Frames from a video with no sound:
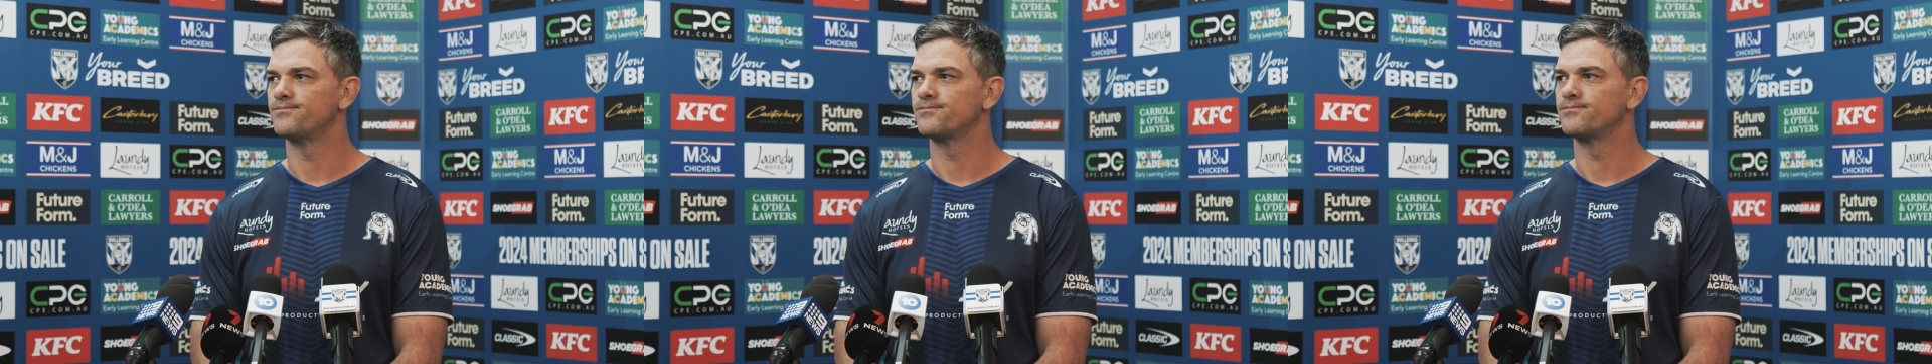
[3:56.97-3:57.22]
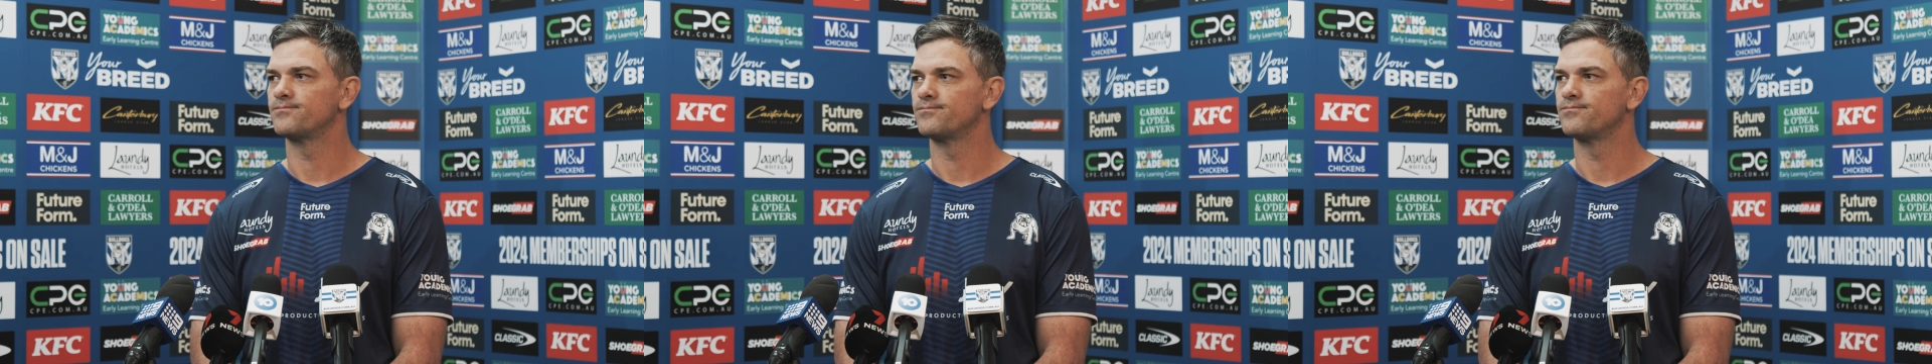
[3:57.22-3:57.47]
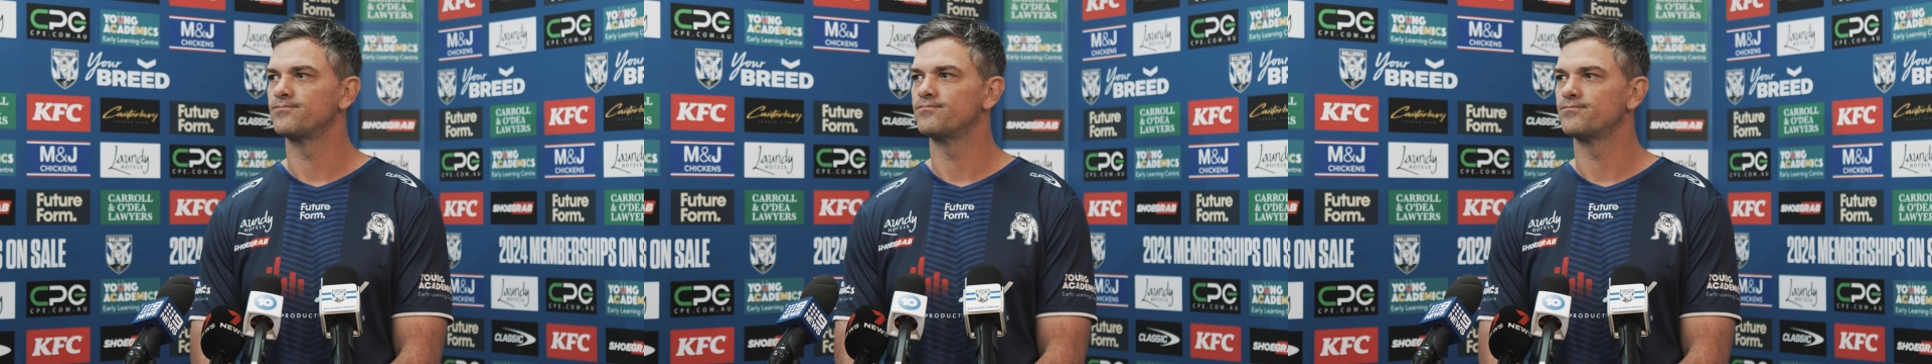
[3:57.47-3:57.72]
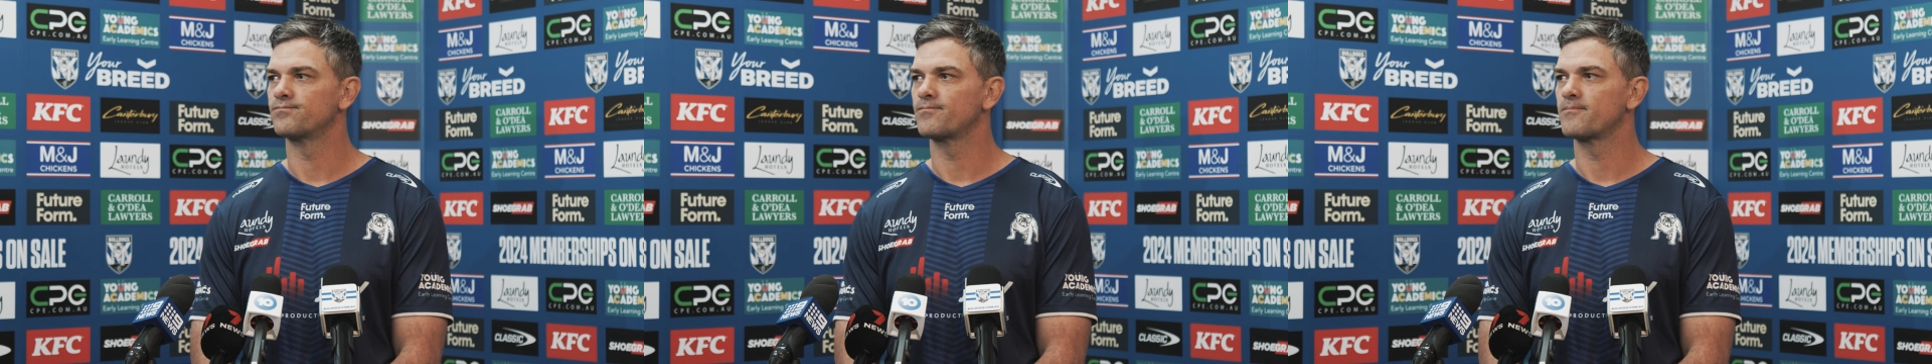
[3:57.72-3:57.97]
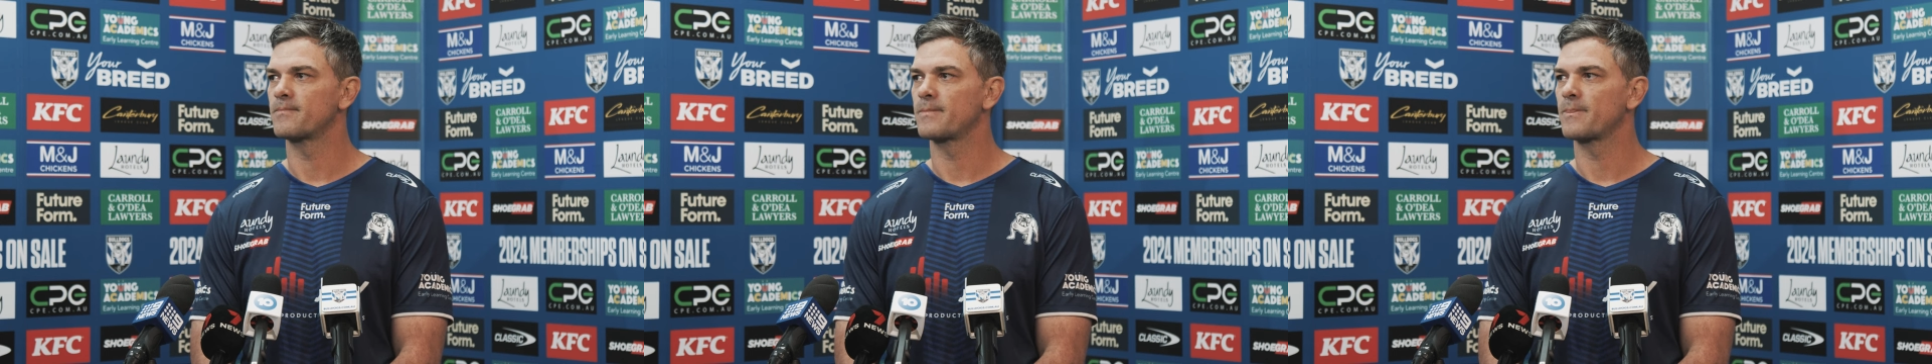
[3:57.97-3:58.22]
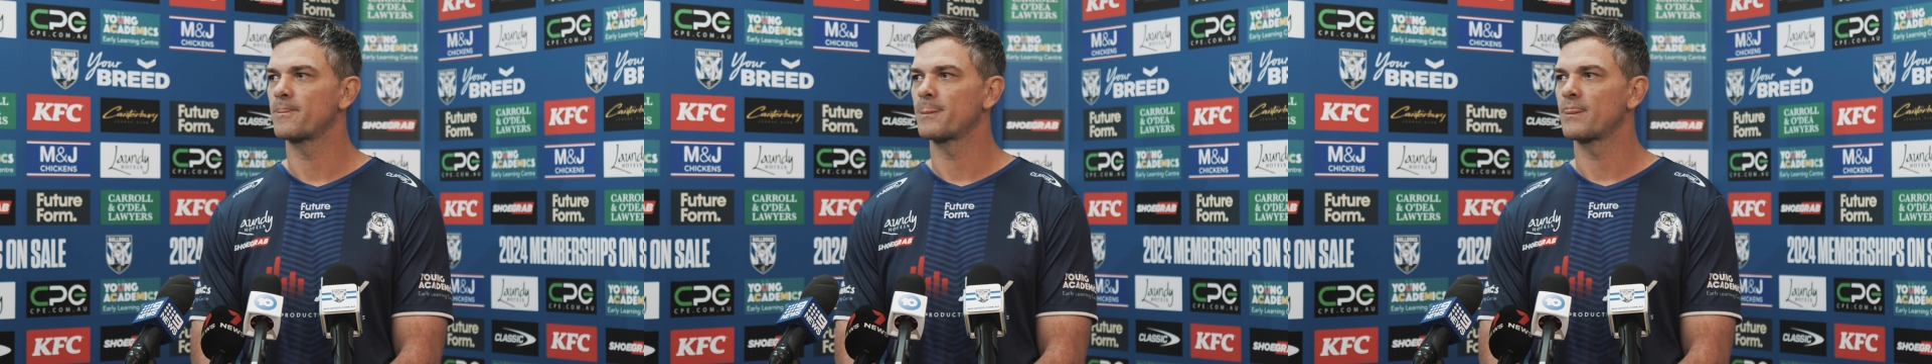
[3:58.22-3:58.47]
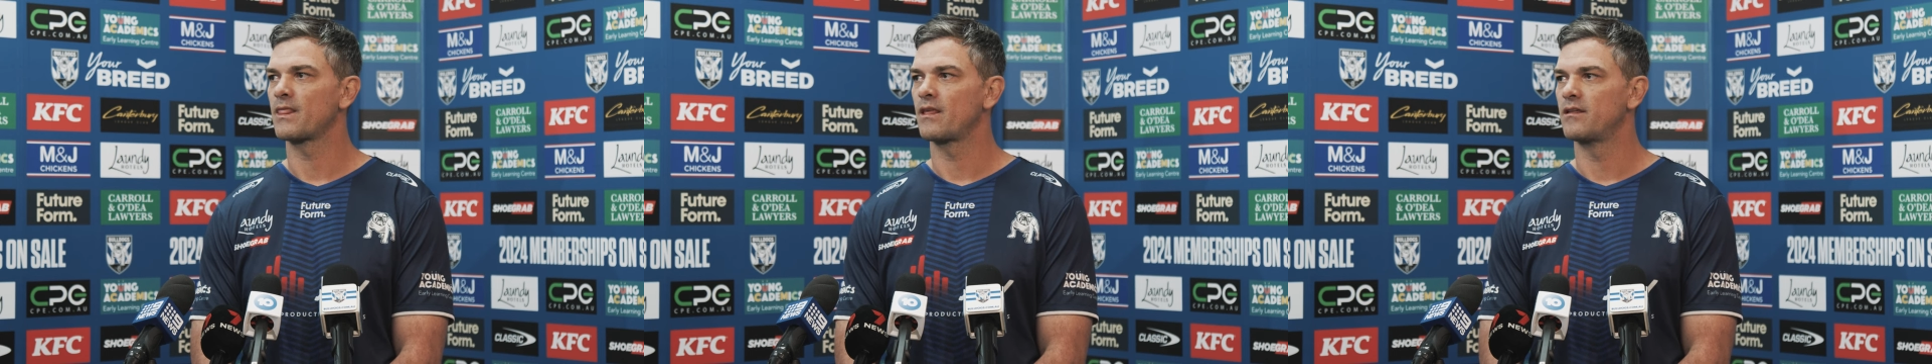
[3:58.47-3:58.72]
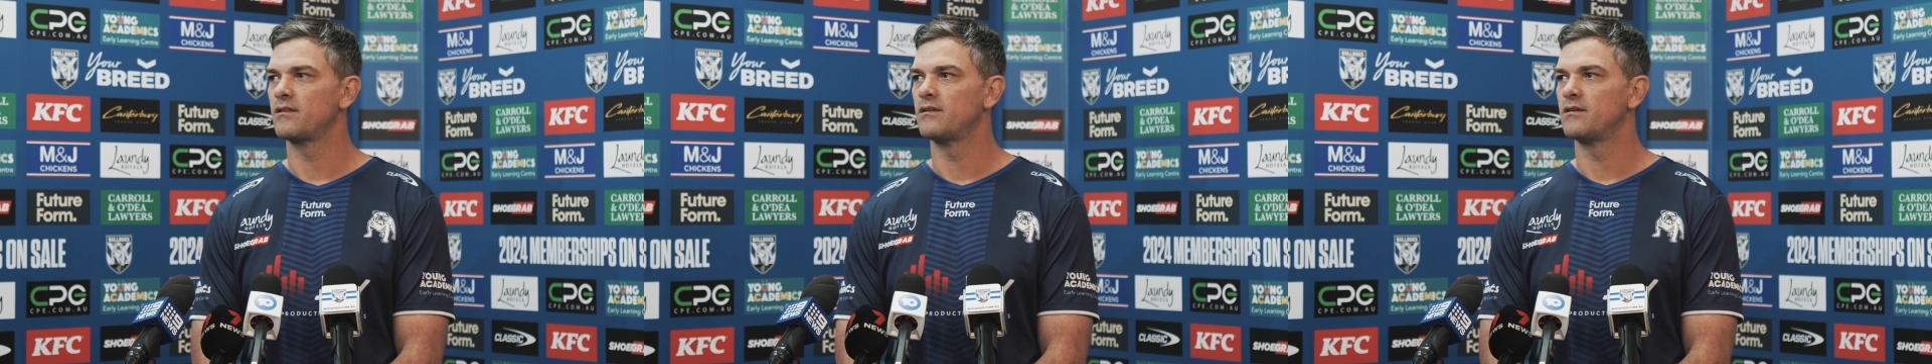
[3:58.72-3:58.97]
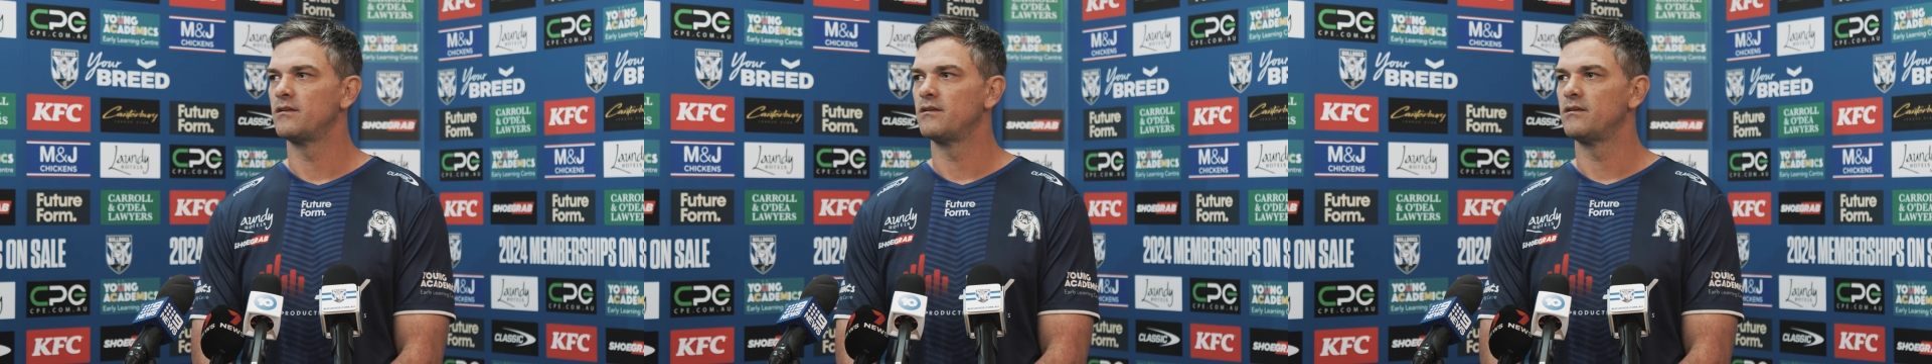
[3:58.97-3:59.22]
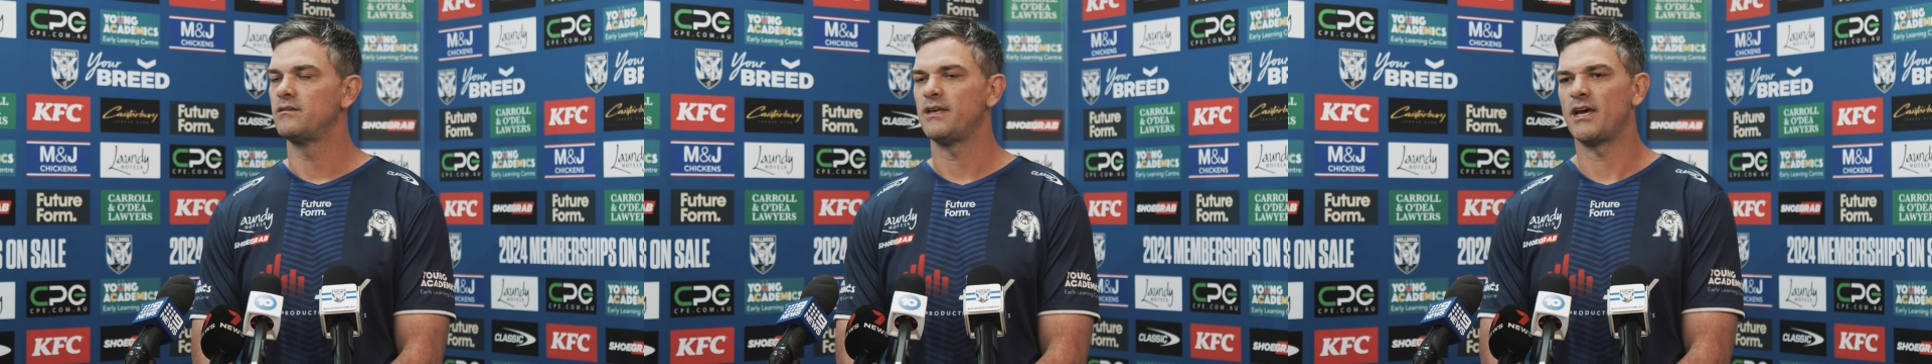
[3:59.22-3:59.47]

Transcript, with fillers: Potentially next week, or still up in the air?